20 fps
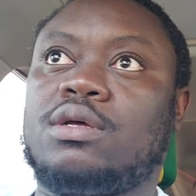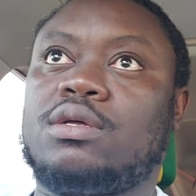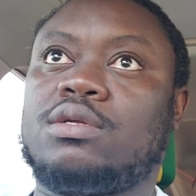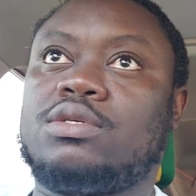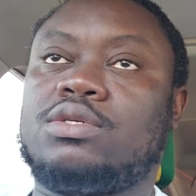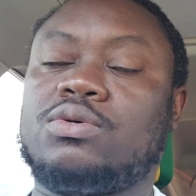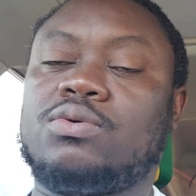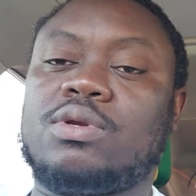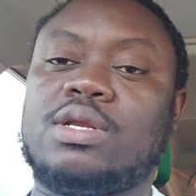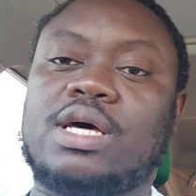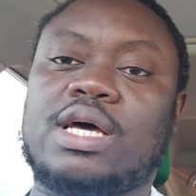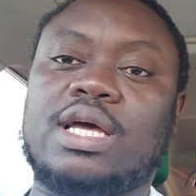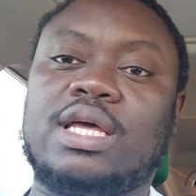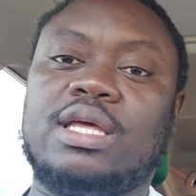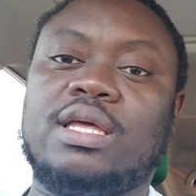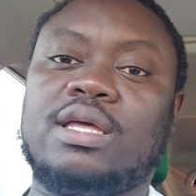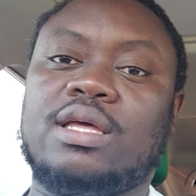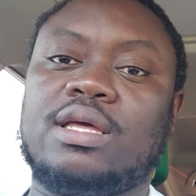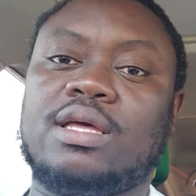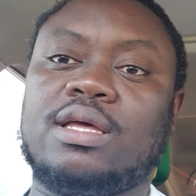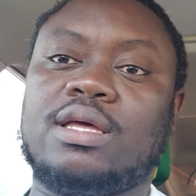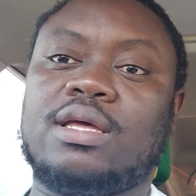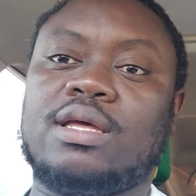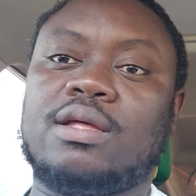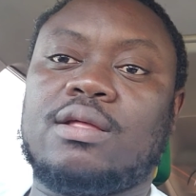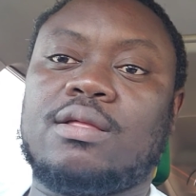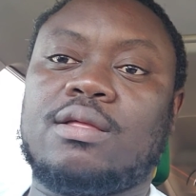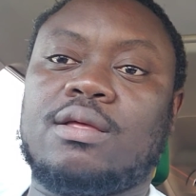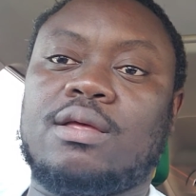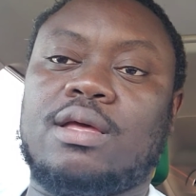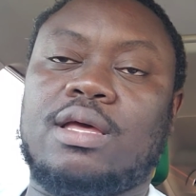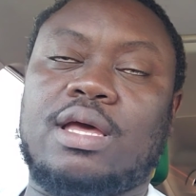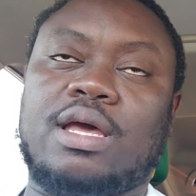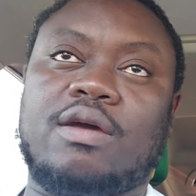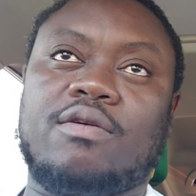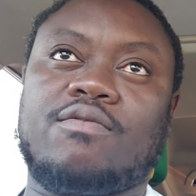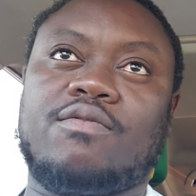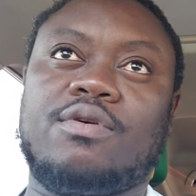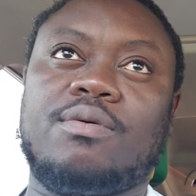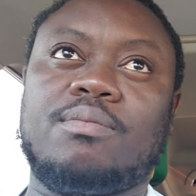July,
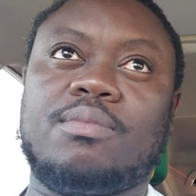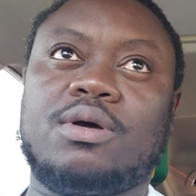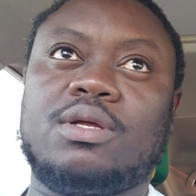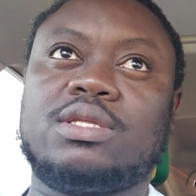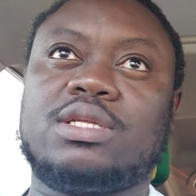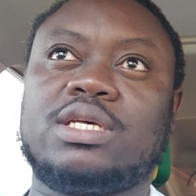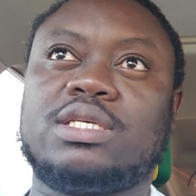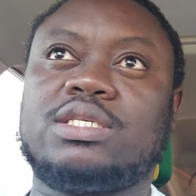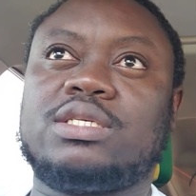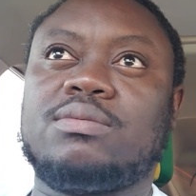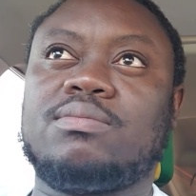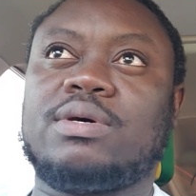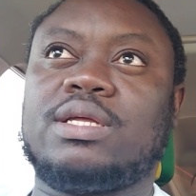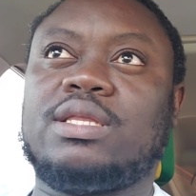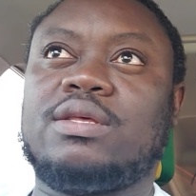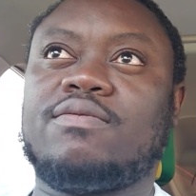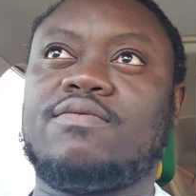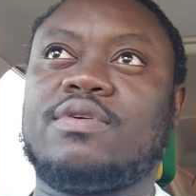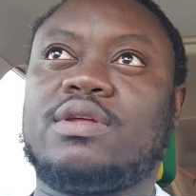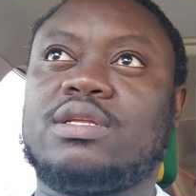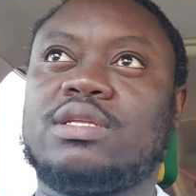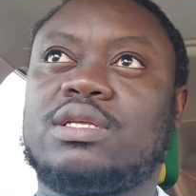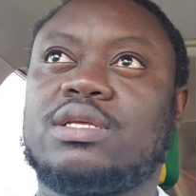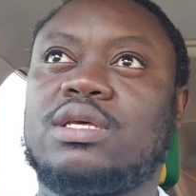every month I see my dividends